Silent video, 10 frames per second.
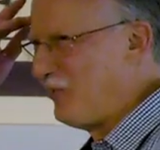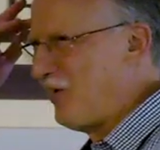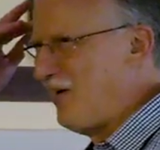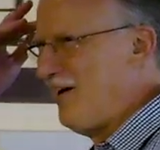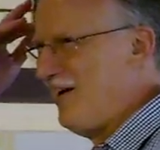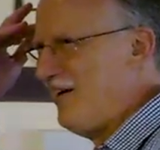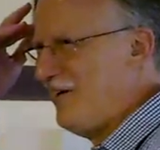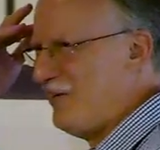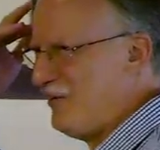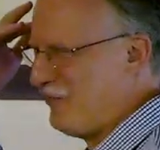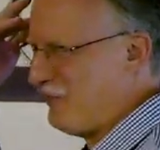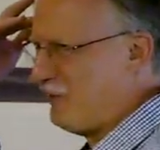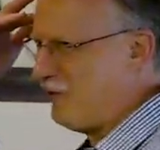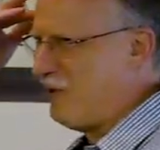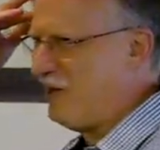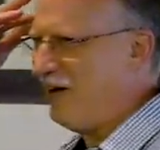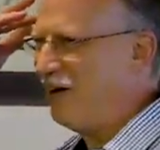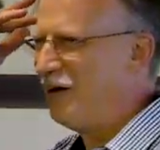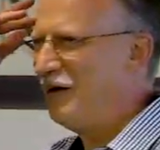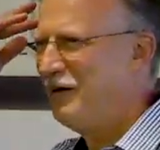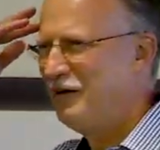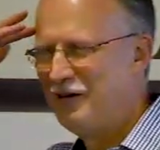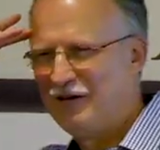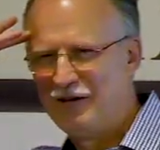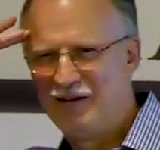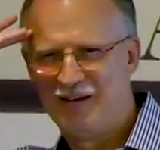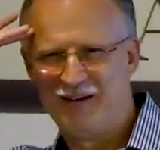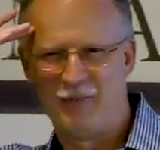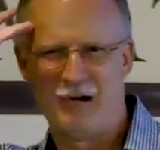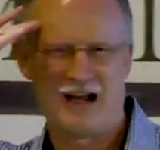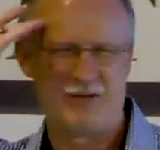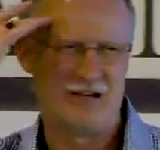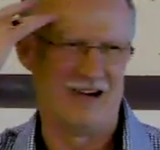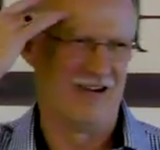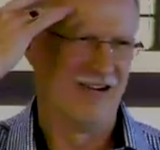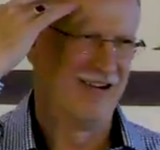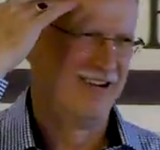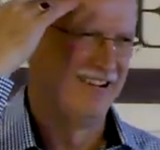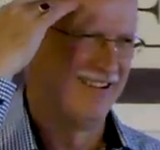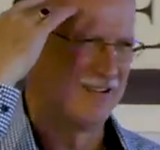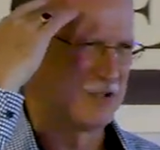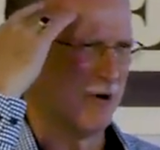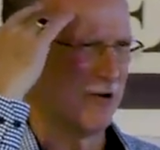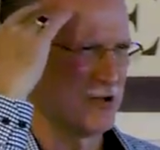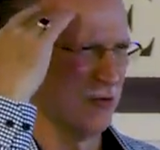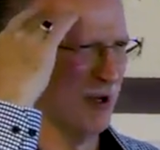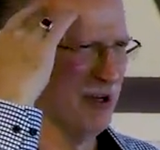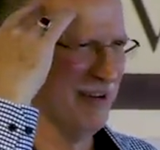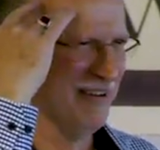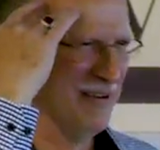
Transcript: okay, I mean, we need a little lobotomy here, spiritual one,